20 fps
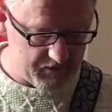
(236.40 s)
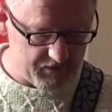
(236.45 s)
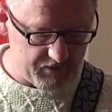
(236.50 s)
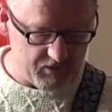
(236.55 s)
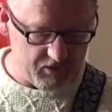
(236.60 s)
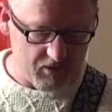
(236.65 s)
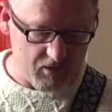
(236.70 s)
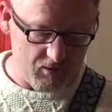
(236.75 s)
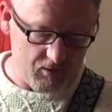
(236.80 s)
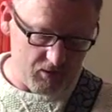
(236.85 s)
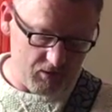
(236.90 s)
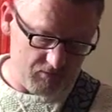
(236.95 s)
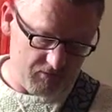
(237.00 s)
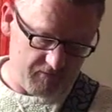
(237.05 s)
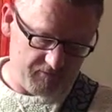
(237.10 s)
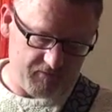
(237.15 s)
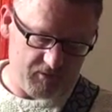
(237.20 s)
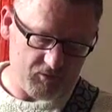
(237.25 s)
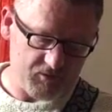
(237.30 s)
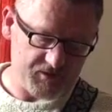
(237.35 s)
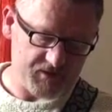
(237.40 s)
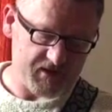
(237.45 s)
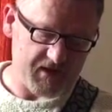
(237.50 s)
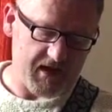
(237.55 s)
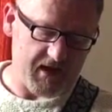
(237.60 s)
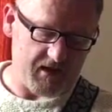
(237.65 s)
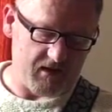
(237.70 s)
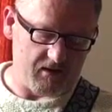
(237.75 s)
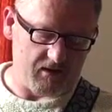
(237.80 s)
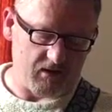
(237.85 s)
if you
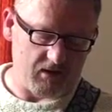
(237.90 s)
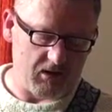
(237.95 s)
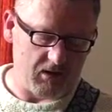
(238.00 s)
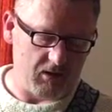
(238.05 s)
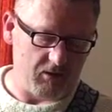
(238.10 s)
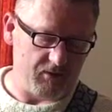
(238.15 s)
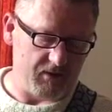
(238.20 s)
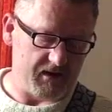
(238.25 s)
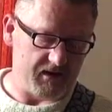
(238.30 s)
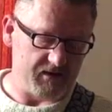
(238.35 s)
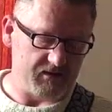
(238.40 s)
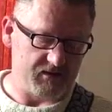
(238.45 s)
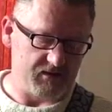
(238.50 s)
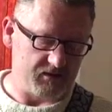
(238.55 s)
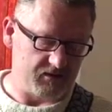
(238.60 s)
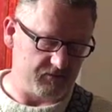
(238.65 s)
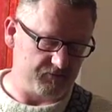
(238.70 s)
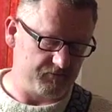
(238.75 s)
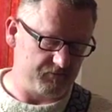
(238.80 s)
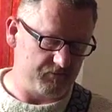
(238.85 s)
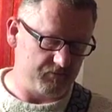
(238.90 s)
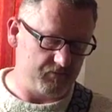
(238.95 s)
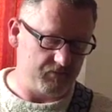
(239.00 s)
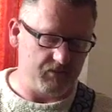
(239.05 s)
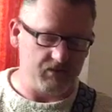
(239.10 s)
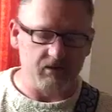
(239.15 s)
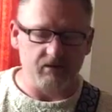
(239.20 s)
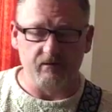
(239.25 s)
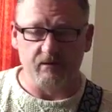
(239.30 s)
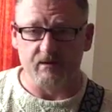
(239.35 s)
sat it and glued it to
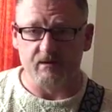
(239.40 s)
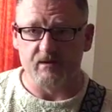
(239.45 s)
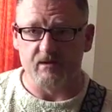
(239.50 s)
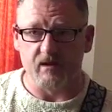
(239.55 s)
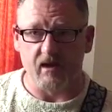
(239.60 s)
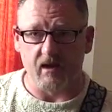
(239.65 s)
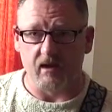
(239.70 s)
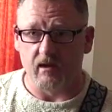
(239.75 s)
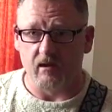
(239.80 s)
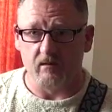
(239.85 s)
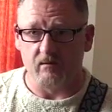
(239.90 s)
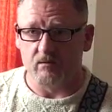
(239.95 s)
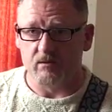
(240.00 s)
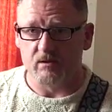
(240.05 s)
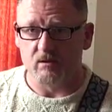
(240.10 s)
this neck, it